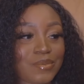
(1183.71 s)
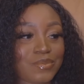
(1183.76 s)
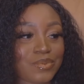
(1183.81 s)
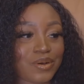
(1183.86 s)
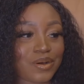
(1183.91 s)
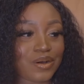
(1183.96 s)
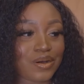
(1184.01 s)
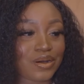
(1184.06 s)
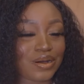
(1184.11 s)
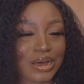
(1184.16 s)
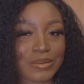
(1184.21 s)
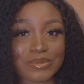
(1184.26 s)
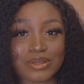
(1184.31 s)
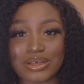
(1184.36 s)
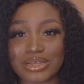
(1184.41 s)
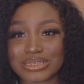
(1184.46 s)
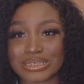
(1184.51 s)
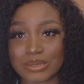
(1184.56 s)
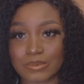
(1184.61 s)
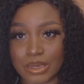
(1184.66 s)
But I'm not
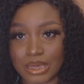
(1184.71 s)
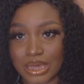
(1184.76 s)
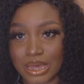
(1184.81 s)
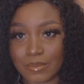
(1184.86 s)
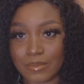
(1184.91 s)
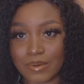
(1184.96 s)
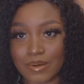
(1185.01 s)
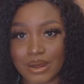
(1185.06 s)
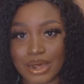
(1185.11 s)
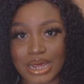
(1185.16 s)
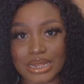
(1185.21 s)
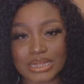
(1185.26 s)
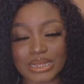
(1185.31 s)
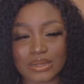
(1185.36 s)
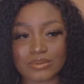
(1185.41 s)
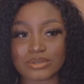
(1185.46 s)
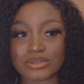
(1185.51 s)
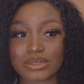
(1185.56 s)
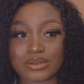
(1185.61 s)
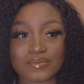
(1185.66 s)
going to take my camera. I think
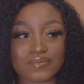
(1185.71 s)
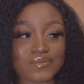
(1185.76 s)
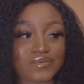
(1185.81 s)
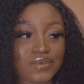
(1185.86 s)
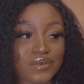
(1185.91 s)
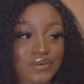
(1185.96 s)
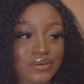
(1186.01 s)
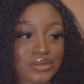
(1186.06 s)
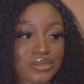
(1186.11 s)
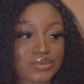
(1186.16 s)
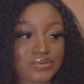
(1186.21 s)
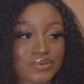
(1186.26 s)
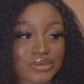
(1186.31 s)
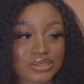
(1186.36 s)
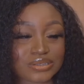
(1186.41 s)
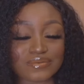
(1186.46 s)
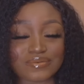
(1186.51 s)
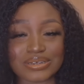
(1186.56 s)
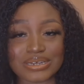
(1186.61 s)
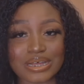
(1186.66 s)
I'm just going to vlog the
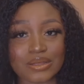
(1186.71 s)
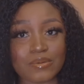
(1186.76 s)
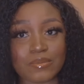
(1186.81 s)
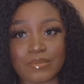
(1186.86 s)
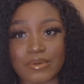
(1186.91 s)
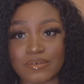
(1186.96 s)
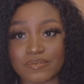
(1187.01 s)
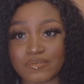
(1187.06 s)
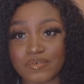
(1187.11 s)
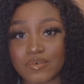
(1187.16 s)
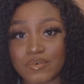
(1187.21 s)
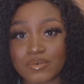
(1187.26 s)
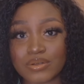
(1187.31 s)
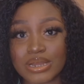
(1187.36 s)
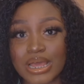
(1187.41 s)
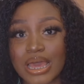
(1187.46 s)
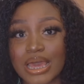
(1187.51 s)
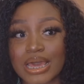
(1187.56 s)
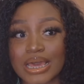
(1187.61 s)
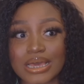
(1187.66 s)
rest of the night with my phone.